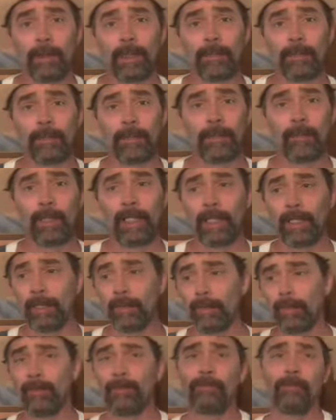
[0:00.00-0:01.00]
people made
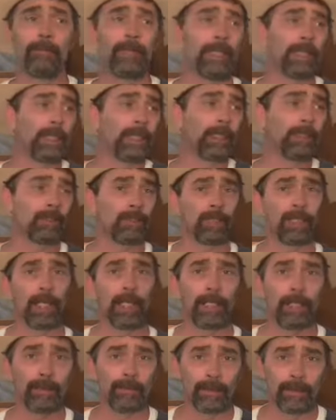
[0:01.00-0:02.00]
up of many
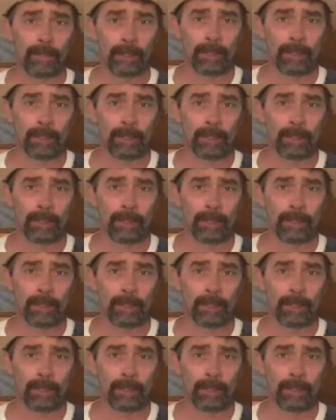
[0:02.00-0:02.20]
tribes.